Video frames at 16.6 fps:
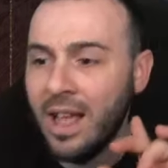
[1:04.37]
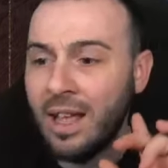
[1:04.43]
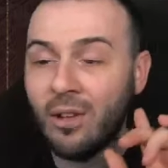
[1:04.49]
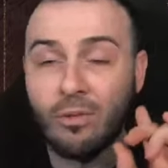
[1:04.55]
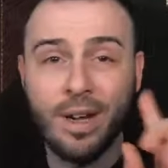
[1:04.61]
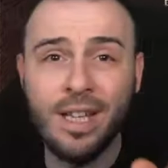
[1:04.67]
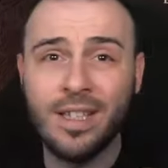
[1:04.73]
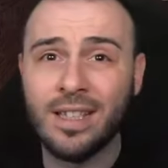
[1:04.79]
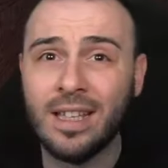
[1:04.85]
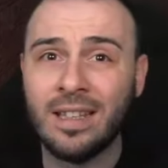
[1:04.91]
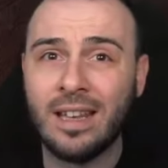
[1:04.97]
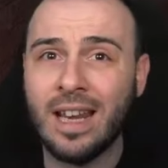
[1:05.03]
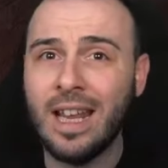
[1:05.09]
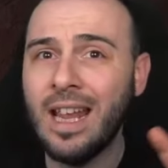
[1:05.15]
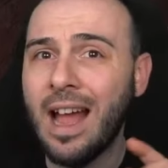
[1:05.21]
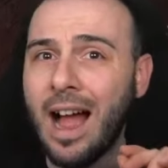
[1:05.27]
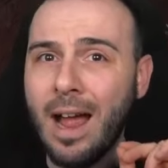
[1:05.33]

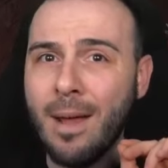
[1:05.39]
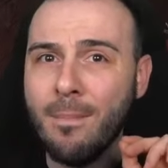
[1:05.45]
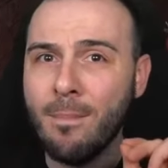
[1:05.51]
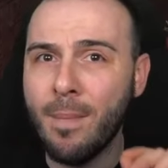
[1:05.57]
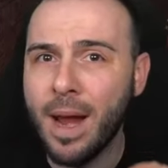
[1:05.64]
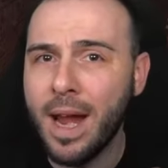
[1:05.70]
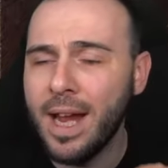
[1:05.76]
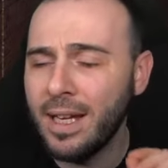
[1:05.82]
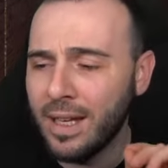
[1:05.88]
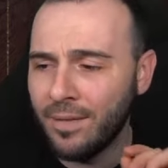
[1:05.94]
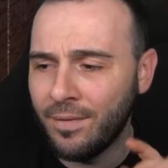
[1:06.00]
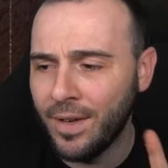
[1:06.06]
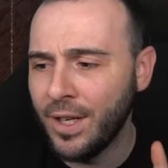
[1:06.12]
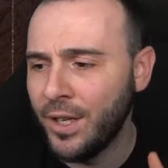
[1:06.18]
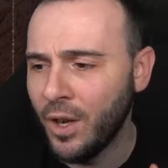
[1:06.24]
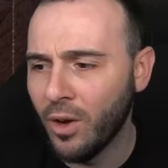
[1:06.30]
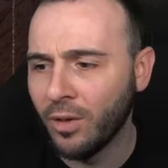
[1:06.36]
Recently, I made a
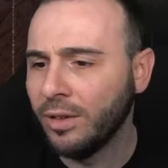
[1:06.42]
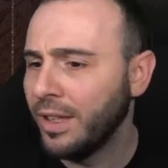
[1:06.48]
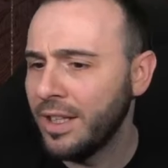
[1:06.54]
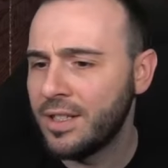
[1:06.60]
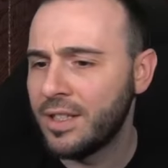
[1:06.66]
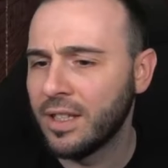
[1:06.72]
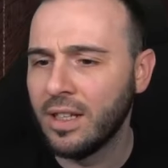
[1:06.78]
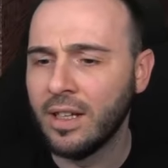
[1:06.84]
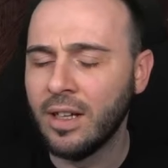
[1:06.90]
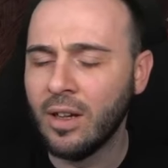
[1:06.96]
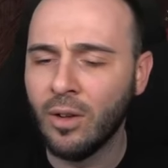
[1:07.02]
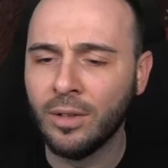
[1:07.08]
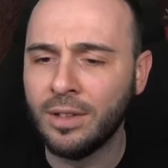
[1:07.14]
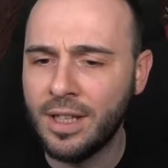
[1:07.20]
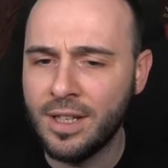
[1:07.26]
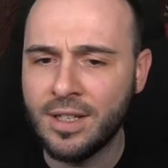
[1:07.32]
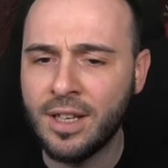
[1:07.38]
video on this uh, on
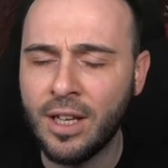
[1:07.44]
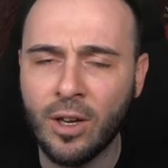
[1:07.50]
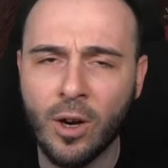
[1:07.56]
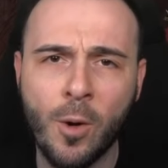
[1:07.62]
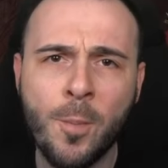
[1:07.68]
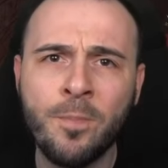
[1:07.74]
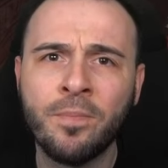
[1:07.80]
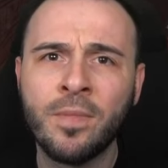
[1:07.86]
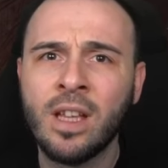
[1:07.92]
this hero.